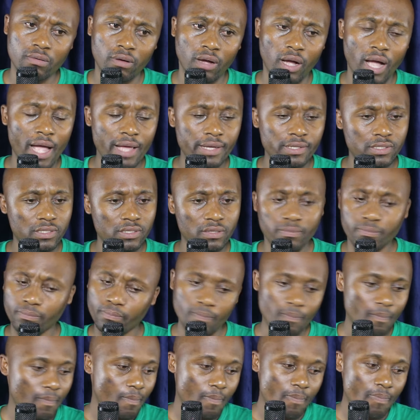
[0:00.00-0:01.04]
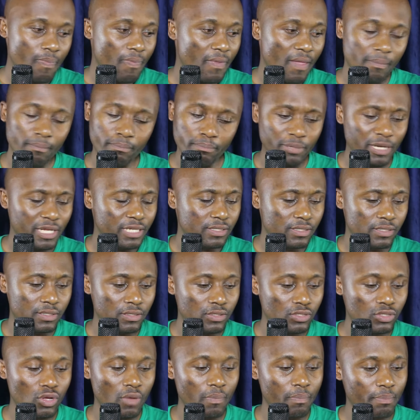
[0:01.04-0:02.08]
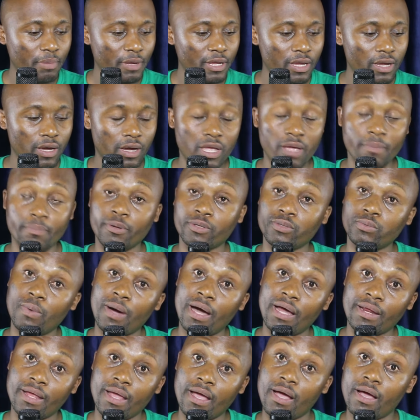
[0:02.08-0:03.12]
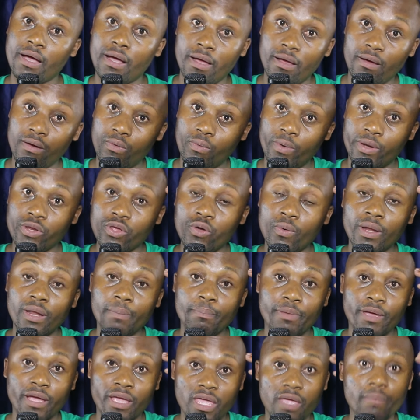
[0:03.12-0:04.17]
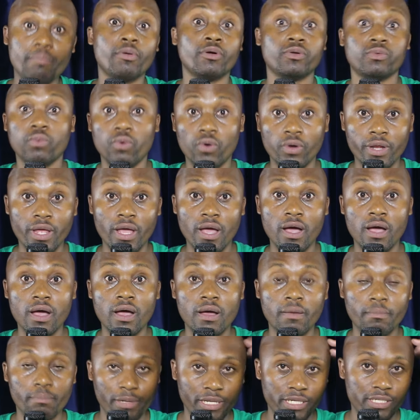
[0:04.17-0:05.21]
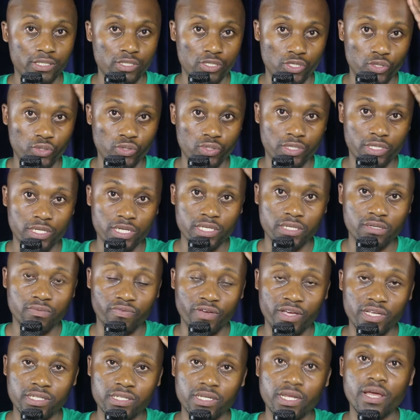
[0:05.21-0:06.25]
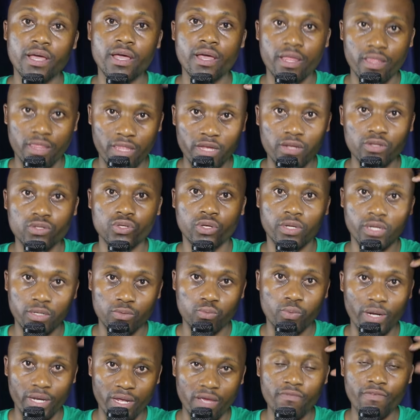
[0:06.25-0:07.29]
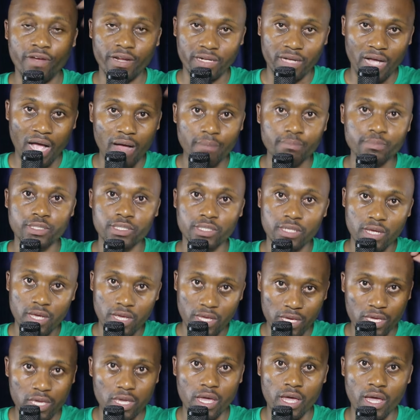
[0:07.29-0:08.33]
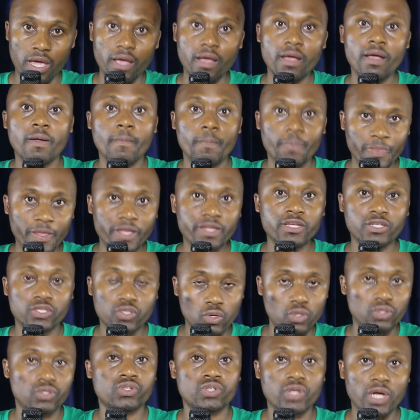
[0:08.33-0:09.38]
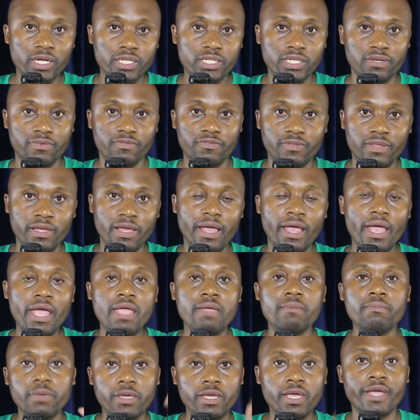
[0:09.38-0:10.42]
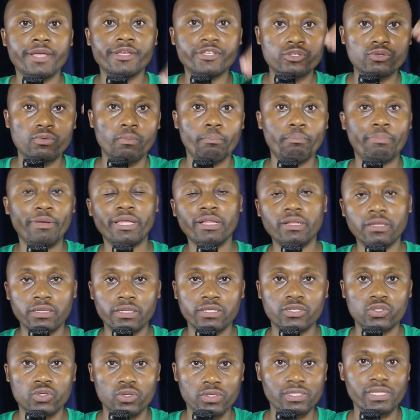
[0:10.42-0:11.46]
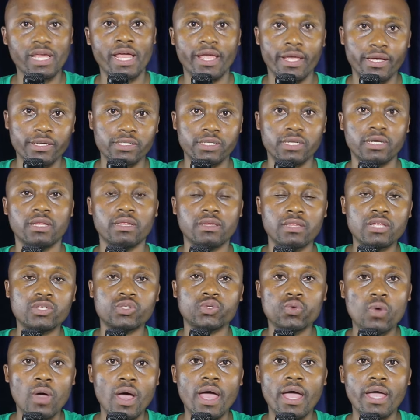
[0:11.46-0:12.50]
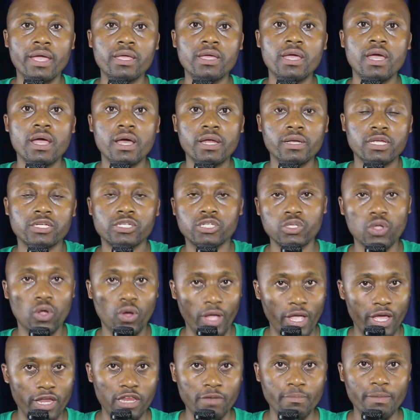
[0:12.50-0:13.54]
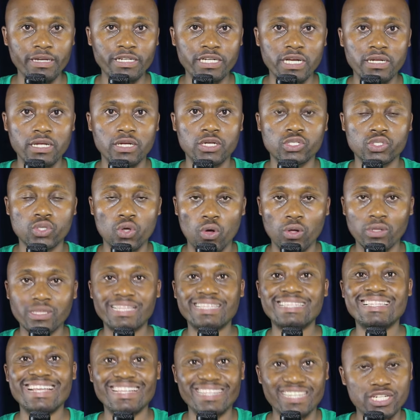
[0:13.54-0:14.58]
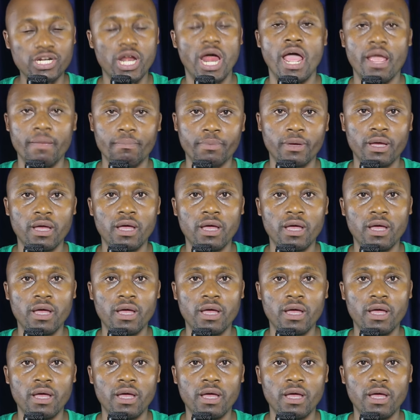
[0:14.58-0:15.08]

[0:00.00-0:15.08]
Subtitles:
Guys, please stop being a keyboard warrior. When you want to be a keyboard warrior, please use this first, then so that whatever comes here, it is constructive. The aim here is to build society. That's why the slogan in my channel is called The Tribe.